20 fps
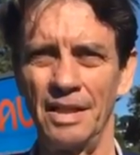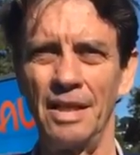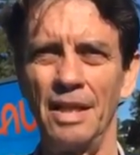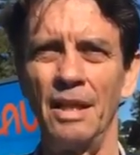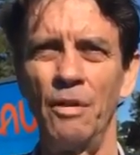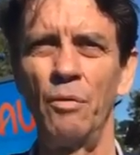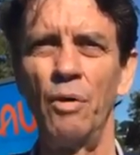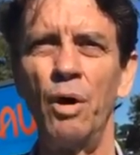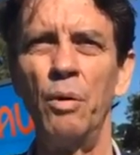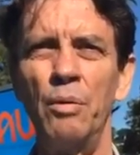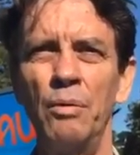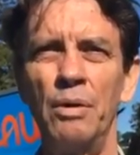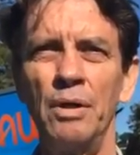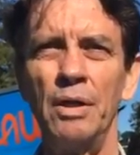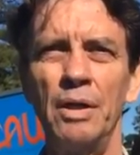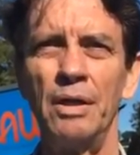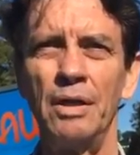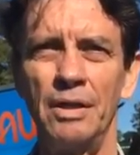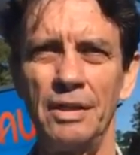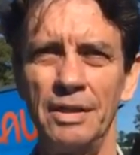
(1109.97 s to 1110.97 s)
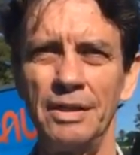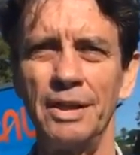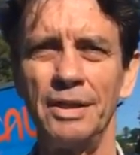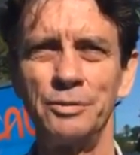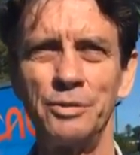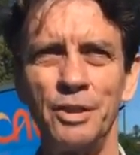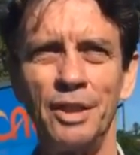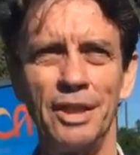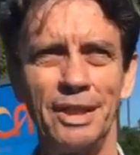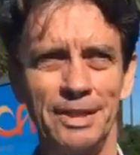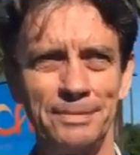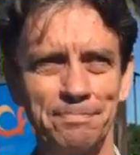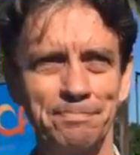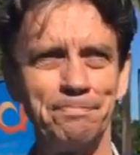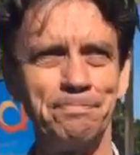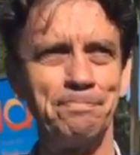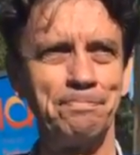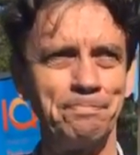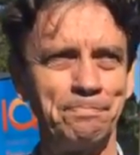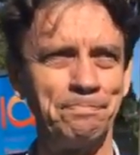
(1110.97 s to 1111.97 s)
Impervious surfaces, a lot of
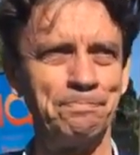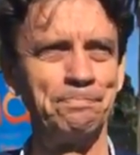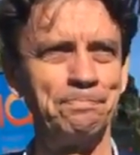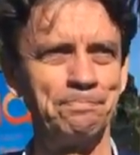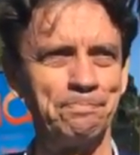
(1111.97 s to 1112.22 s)
them too.